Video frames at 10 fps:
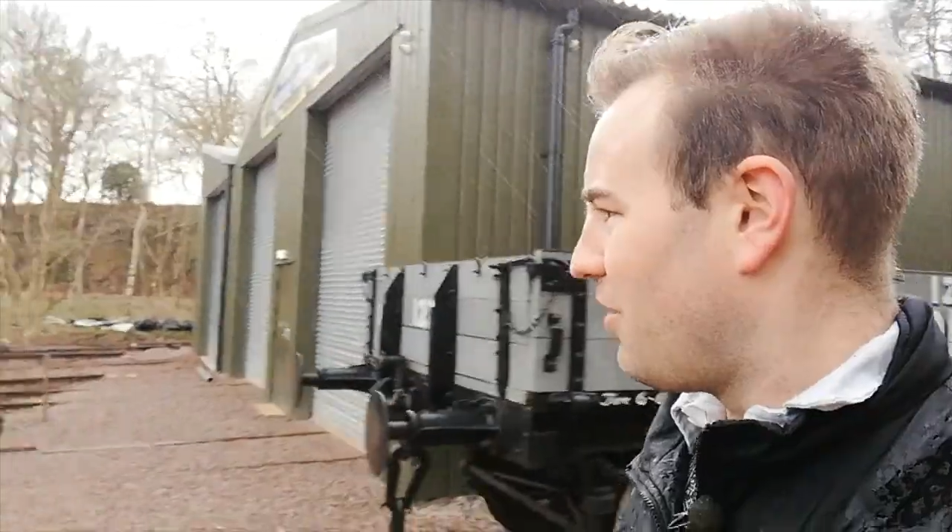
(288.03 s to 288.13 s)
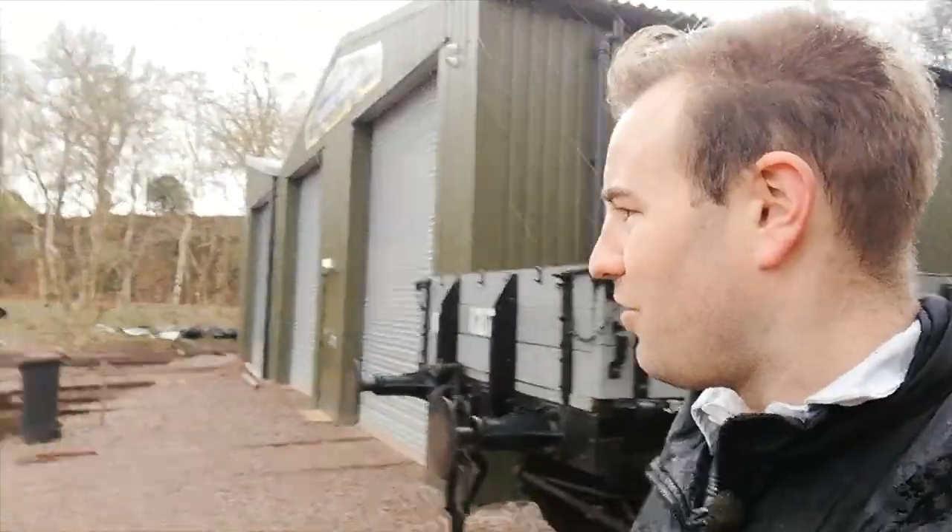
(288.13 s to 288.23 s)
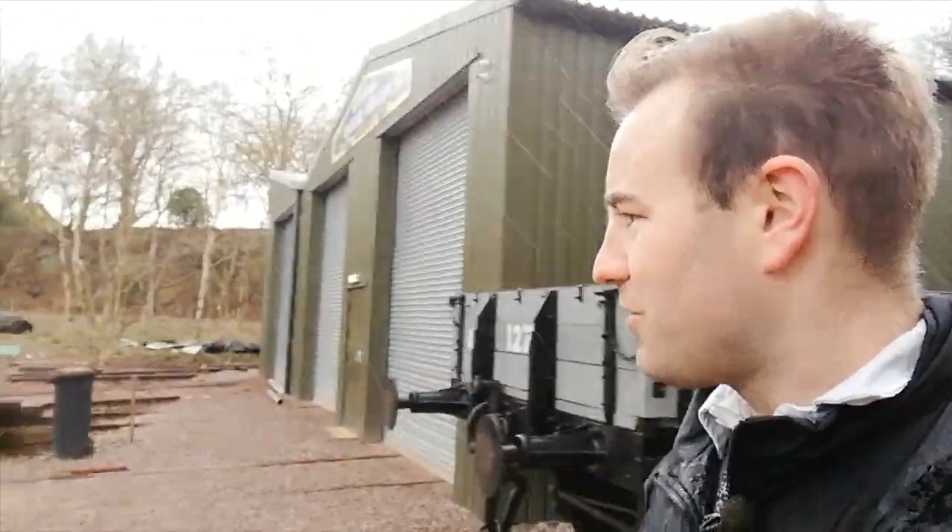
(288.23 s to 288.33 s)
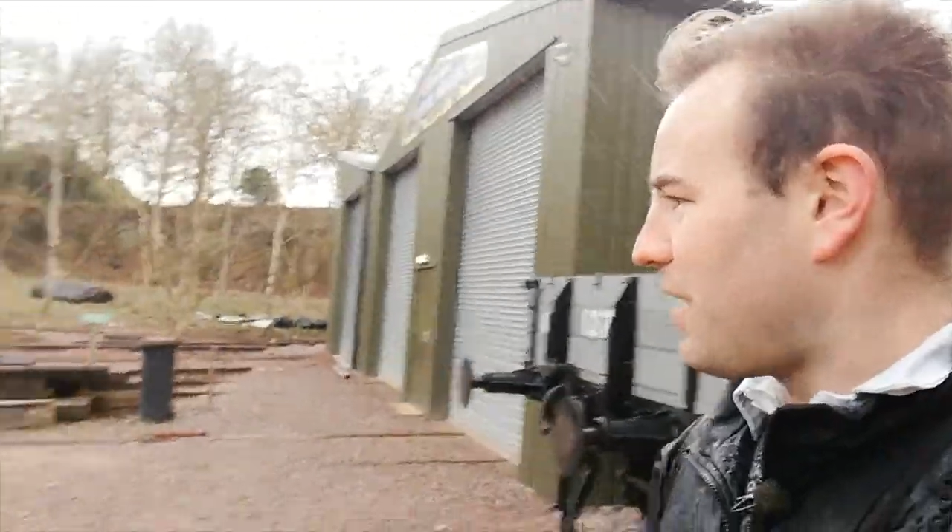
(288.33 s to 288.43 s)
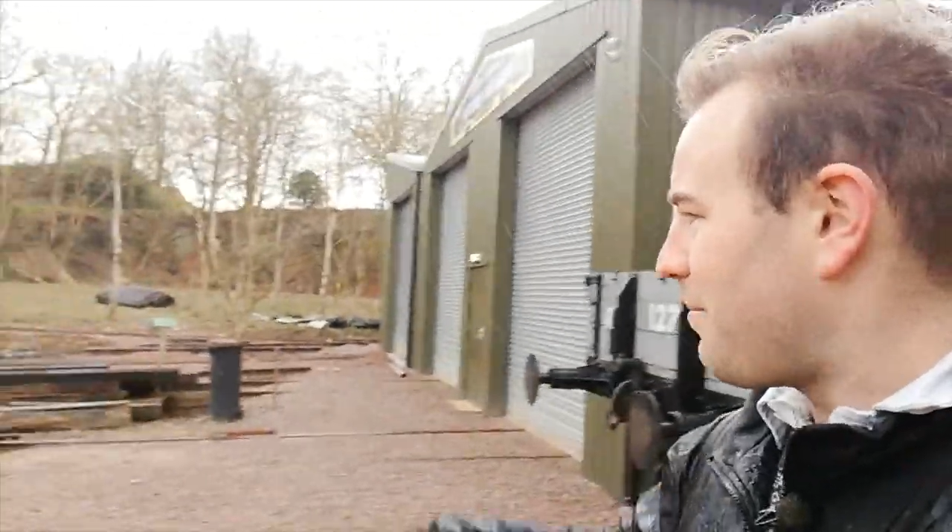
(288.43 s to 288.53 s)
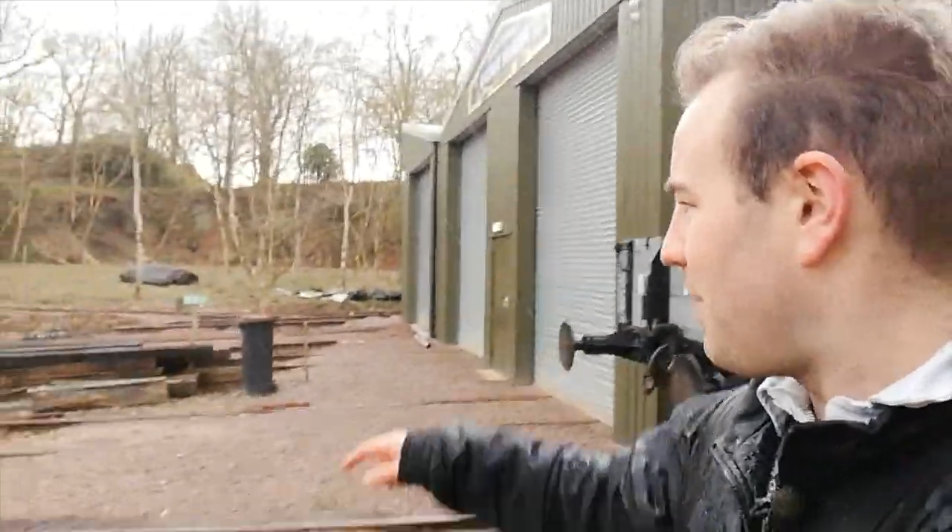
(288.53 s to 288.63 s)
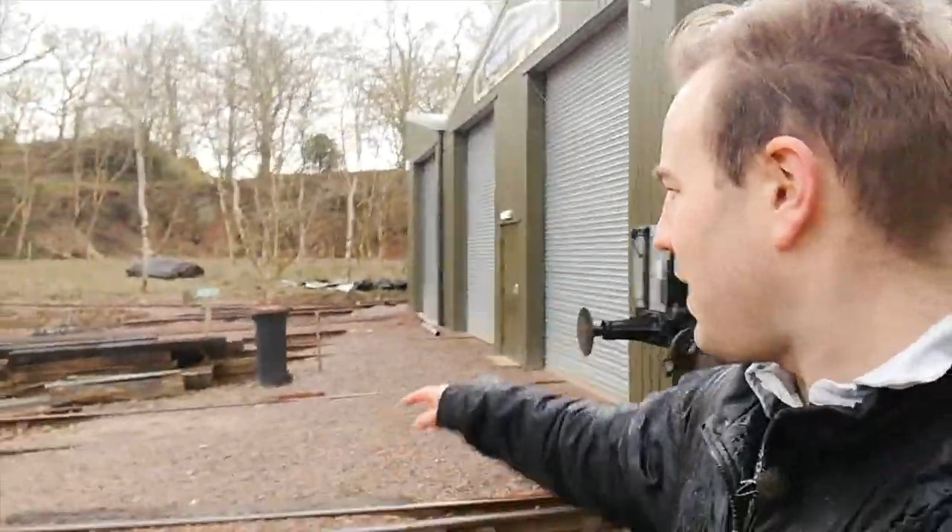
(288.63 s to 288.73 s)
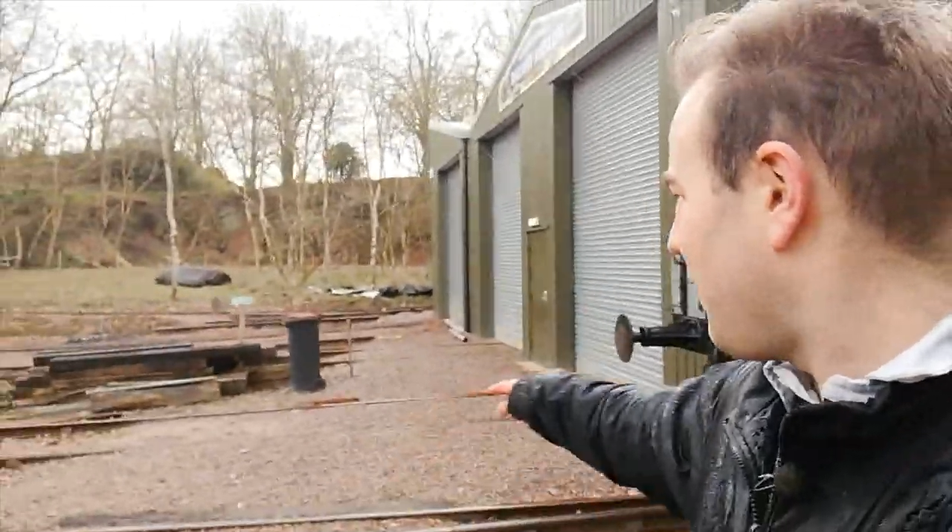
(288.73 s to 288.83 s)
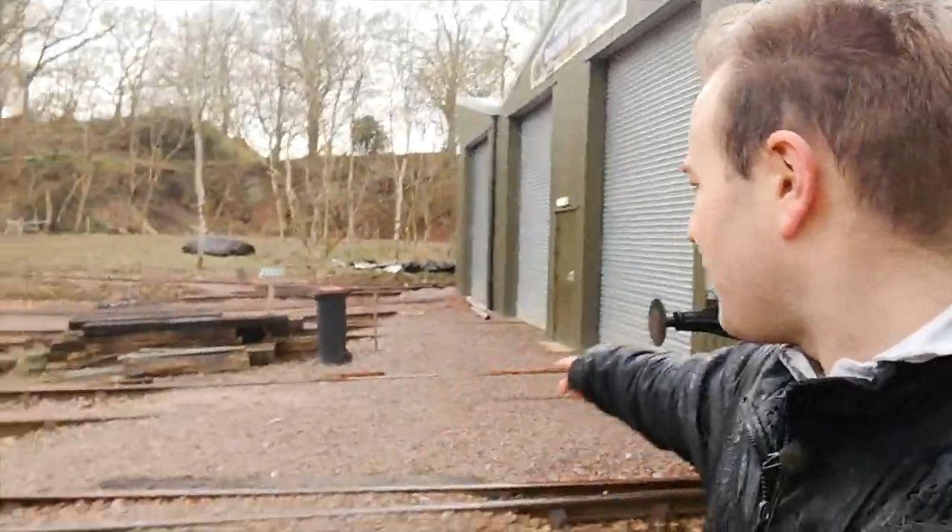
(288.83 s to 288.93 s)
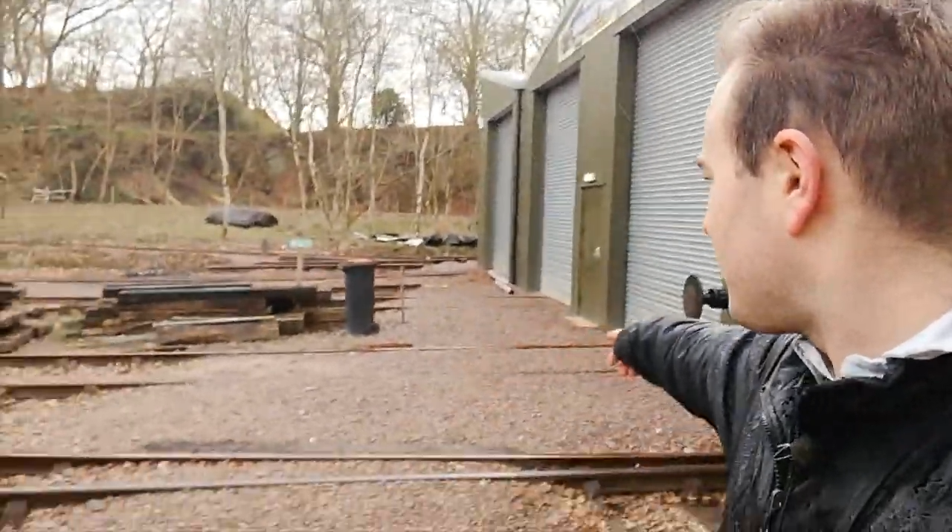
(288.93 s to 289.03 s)
locked up. But
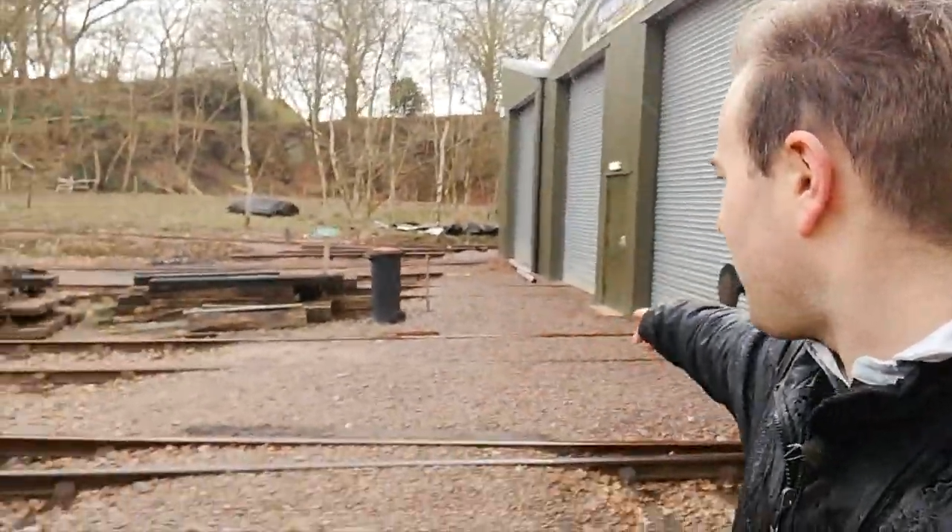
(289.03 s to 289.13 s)
anyway, so